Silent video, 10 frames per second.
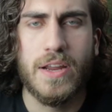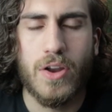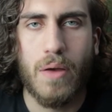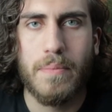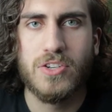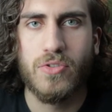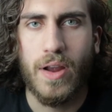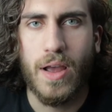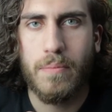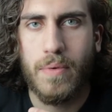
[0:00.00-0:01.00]
and not
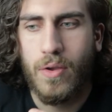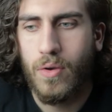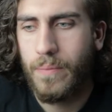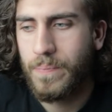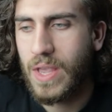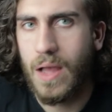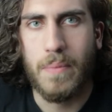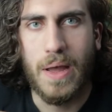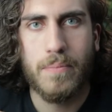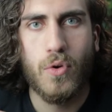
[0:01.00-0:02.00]
measuring up
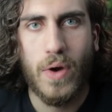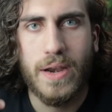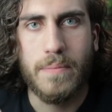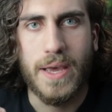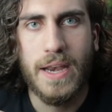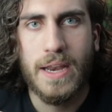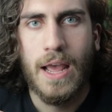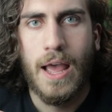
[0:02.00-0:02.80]
come up quite a bit,